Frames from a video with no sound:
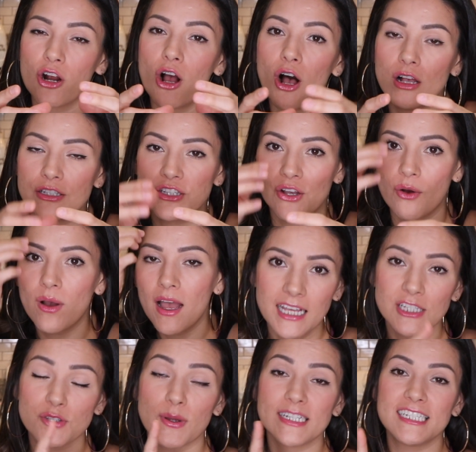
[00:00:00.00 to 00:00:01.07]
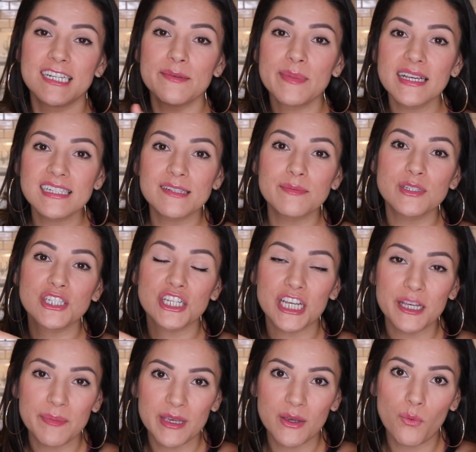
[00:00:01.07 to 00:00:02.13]
also. So I did make some
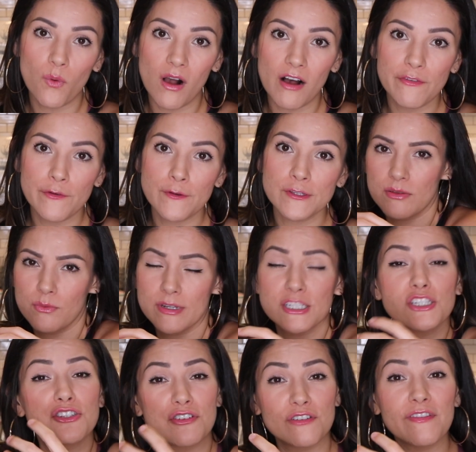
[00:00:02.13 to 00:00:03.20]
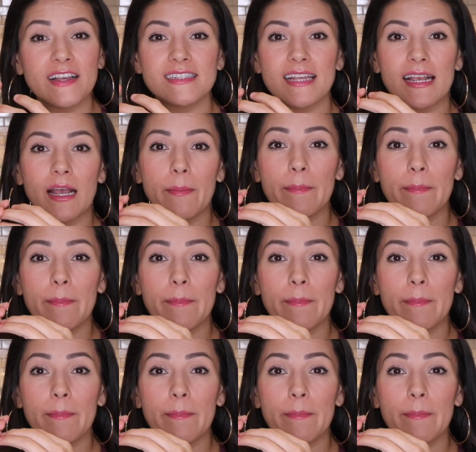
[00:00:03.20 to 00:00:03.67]
chickpea waffles, which serve as like a